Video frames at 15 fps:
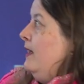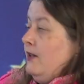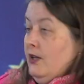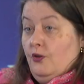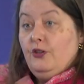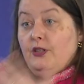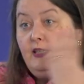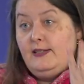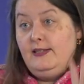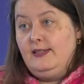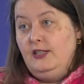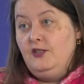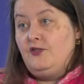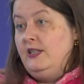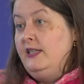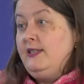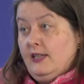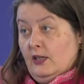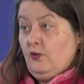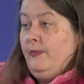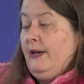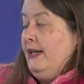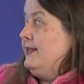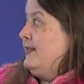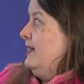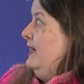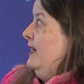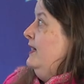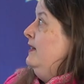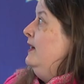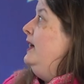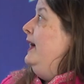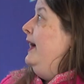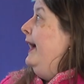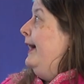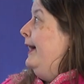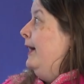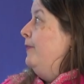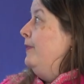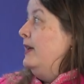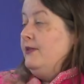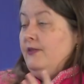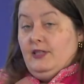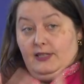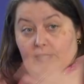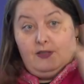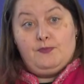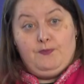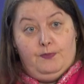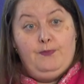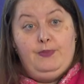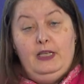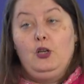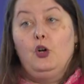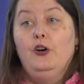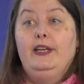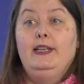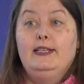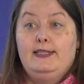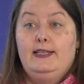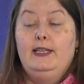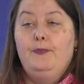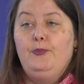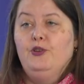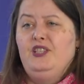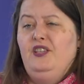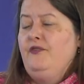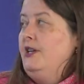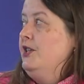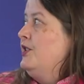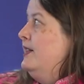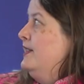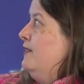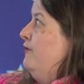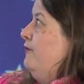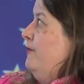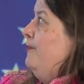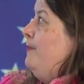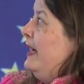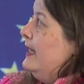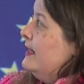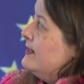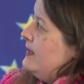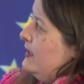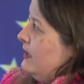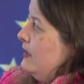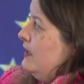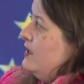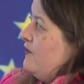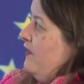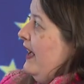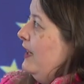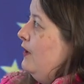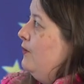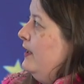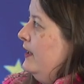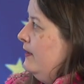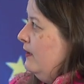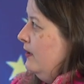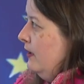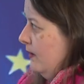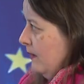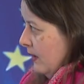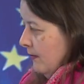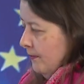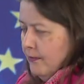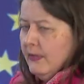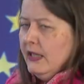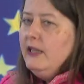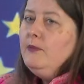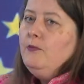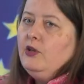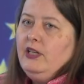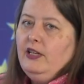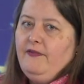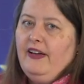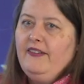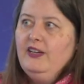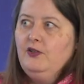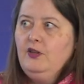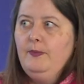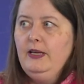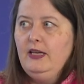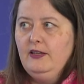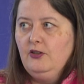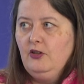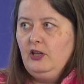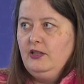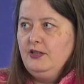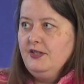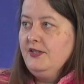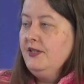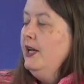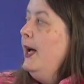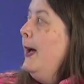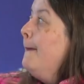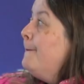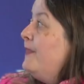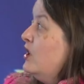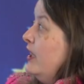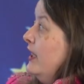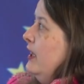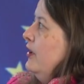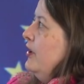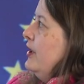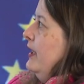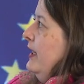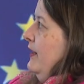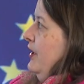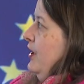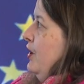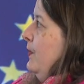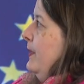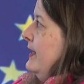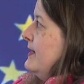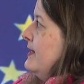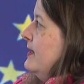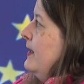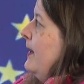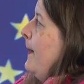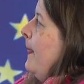You know, this is intrinsic to banks again. This has been coined as the deposit franchise of banks, and it is valued at a little more than $500 billion per year in the US.